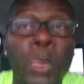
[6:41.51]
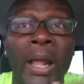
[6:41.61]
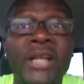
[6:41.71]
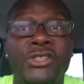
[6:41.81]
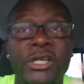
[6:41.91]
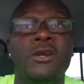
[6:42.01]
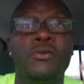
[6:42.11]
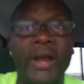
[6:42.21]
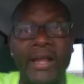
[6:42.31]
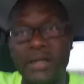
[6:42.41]
and
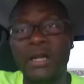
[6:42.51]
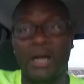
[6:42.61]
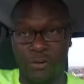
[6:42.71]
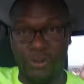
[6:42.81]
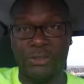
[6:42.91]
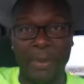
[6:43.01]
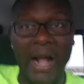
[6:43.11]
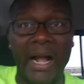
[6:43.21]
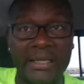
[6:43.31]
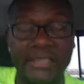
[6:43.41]
generate a
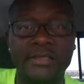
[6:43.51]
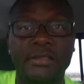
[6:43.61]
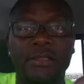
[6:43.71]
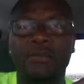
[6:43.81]
response.